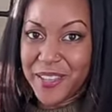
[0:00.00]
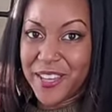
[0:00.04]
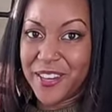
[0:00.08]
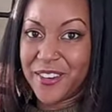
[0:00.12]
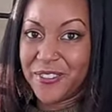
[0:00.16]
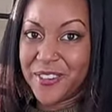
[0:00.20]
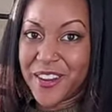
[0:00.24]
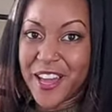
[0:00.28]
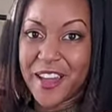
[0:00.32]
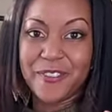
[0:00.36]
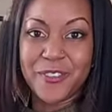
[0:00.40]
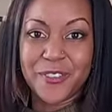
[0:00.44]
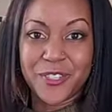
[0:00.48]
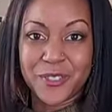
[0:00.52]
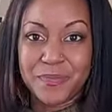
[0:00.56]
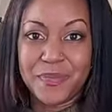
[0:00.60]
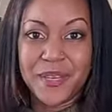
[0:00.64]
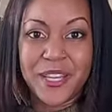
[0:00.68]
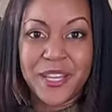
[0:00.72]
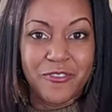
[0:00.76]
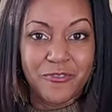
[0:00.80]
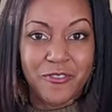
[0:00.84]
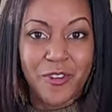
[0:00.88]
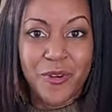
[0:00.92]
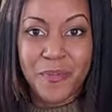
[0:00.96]
They don't have those
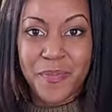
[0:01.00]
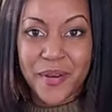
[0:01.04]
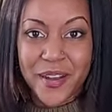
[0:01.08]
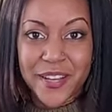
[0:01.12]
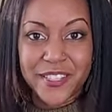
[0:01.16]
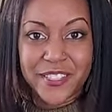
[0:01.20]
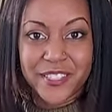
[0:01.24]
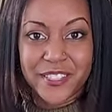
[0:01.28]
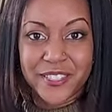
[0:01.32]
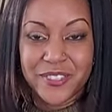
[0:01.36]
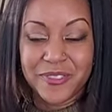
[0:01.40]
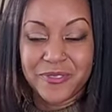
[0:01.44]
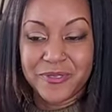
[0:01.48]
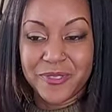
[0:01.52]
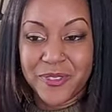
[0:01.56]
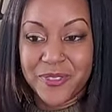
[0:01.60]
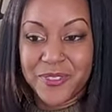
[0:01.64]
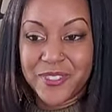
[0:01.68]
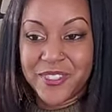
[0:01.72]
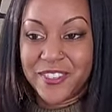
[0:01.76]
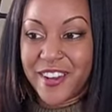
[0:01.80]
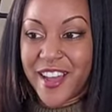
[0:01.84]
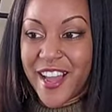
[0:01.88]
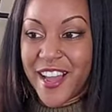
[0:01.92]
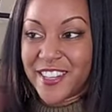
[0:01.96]
big, robust
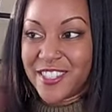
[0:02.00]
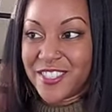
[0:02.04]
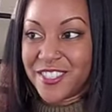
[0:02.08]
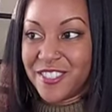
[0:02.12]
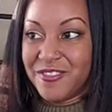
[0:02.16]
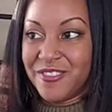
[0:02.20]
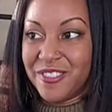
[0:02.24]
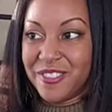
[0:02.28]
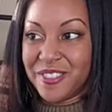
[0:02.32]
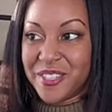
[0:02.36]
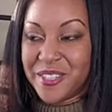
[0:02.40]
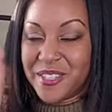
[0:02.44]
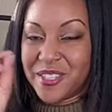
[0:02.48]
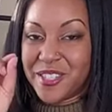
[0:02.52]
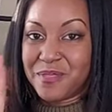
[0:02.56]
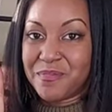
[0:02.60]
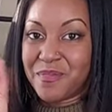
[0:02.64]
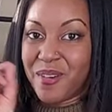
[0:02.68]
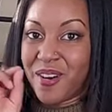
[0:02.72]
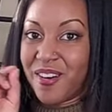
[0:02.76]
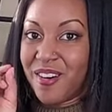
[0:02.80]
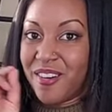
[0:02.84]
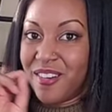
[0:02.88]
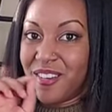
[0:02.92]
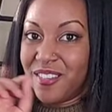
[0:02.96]
roots. They're actually really
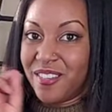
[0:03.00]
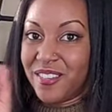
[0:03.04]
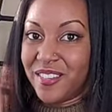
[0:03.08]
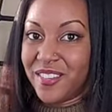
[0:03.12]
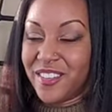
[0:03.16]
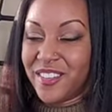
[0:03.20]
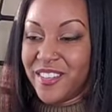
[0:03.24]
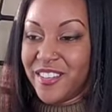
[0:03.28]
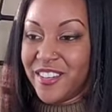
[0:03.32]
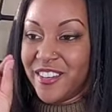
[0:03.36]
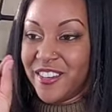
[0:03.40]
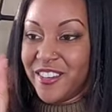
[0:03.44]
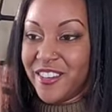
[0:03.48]
small,